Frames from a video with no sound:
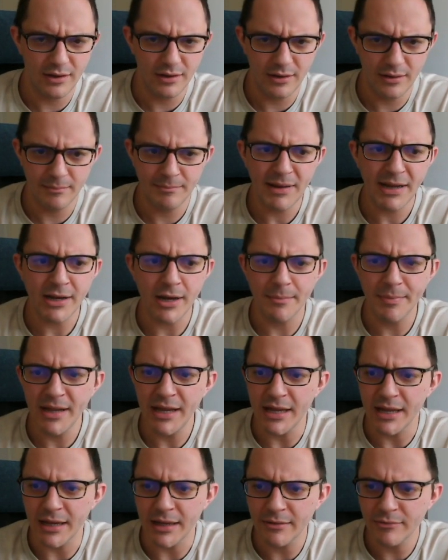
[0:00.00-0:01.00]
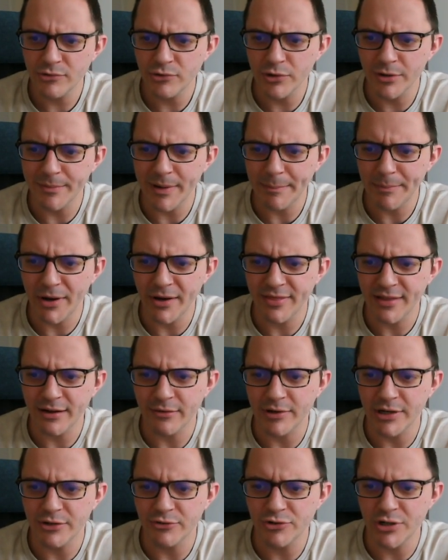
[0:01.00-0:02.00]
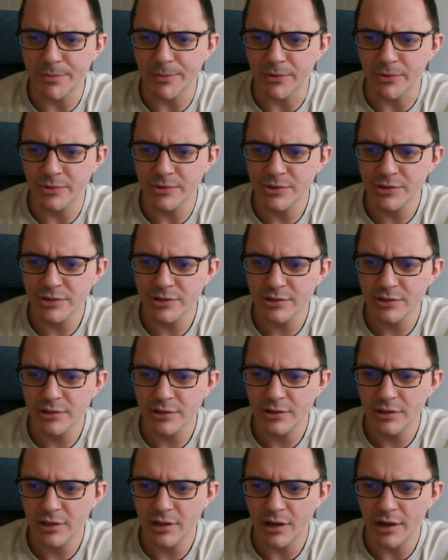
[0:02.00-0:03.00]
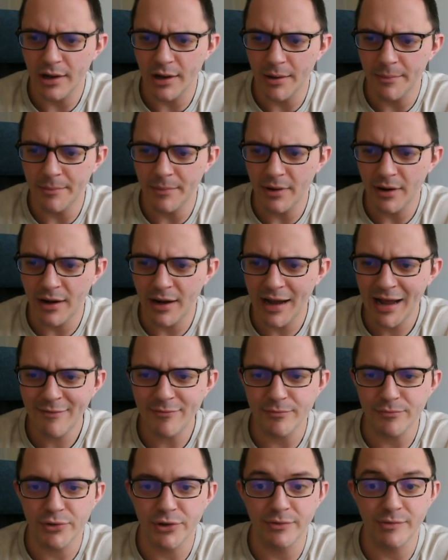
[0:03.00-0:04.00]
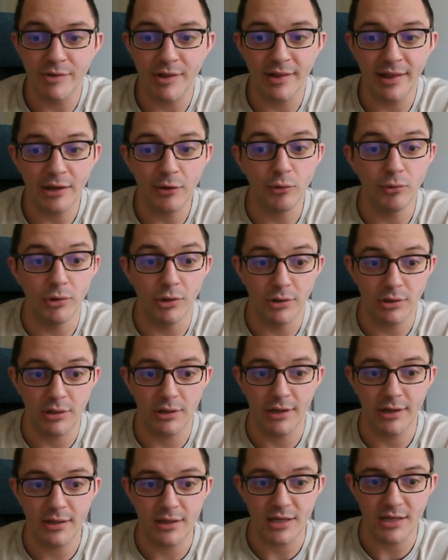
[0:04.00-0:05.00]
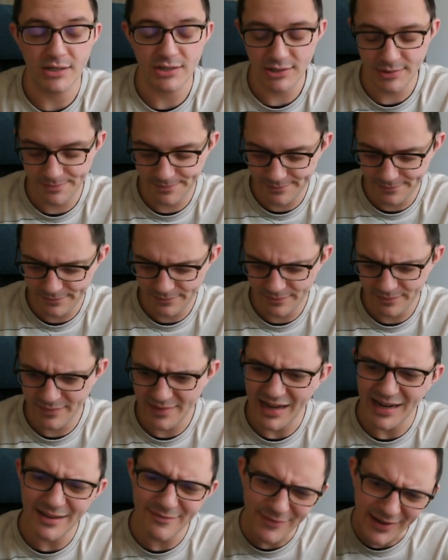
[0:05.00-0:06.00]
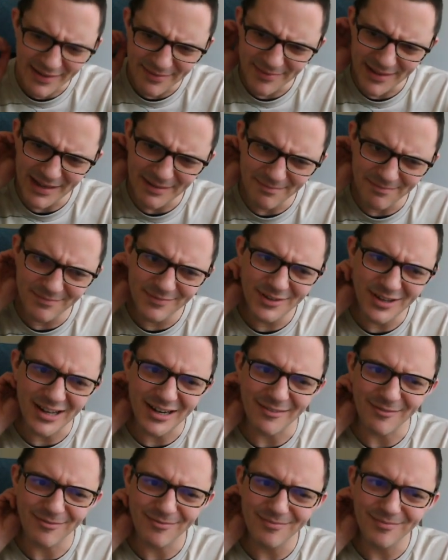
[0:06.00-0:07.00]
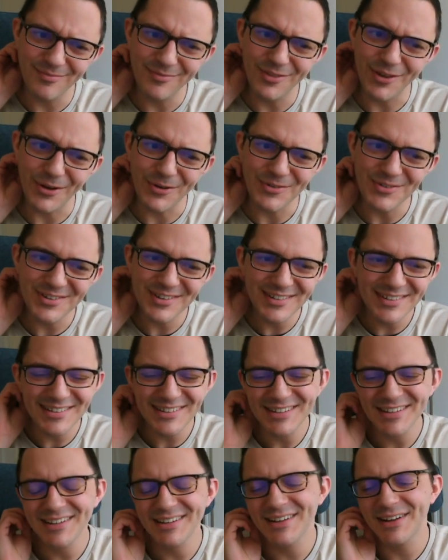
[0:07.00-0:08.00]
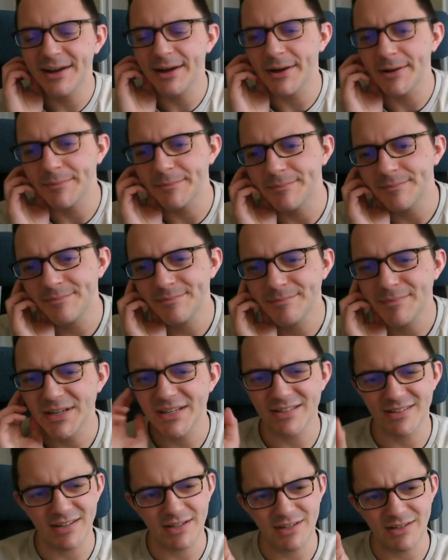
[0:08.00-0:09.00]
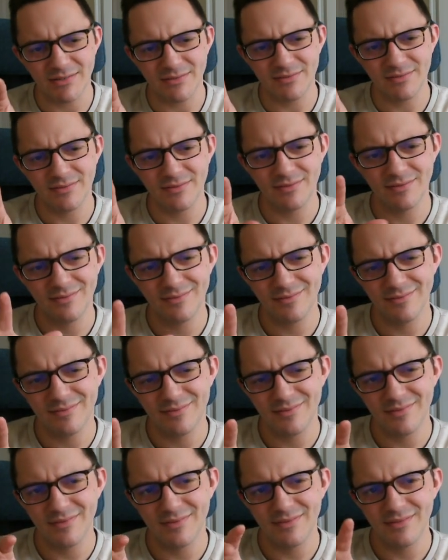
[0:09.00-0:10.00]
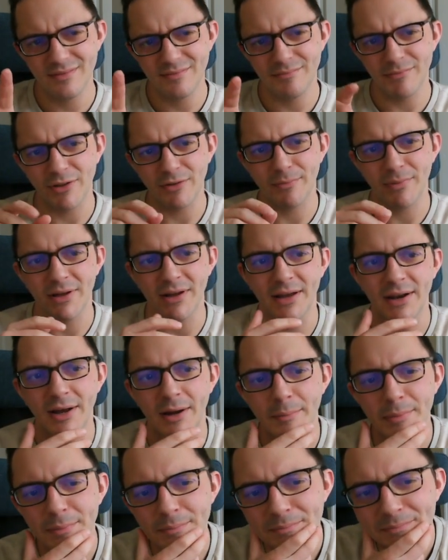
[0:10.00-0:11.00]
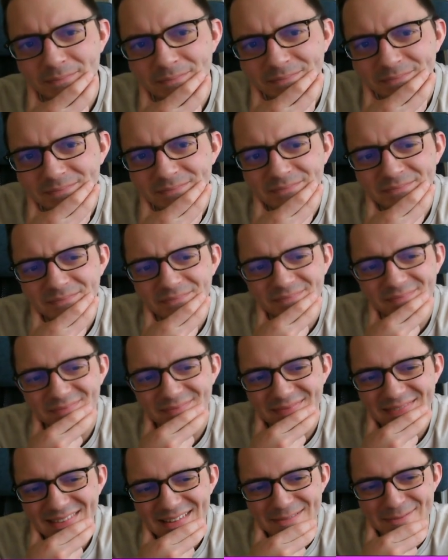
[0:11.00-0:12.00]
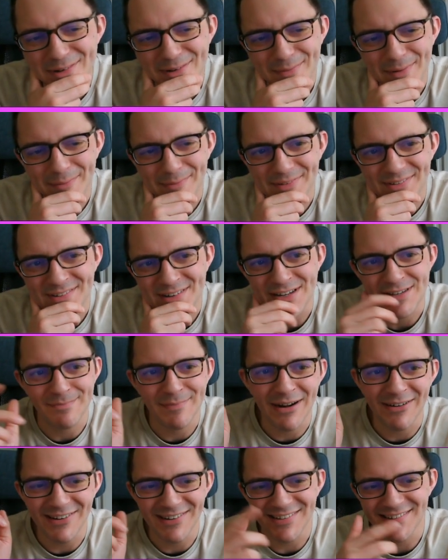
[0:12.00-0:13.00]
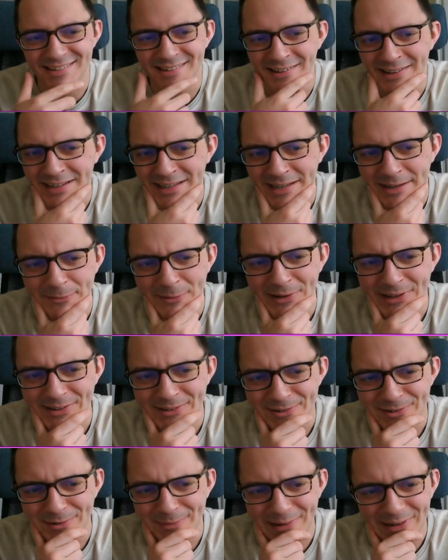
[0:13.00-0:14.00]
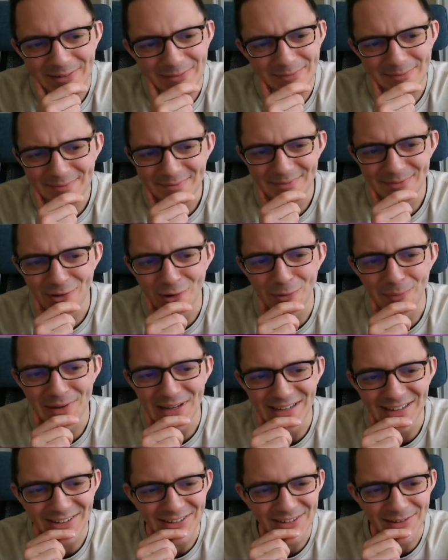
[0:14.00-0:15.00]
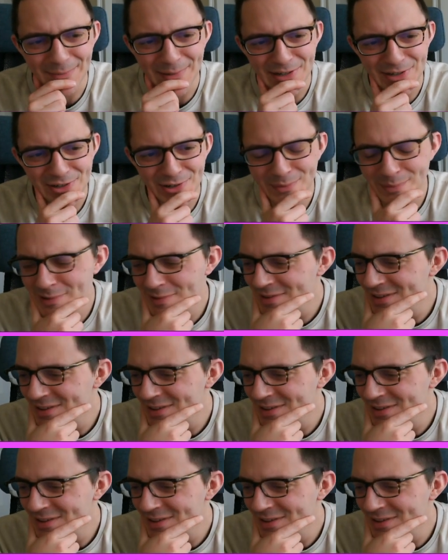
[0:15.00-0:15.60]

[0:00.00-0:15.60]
Back up here, I was talking about Pythagorean triples. I haven't proved that they all look like this, and in fact they kind of don't. Because I could multiply it up. Multiply the size. Mary doesn't like it when I talk about not being good at my job.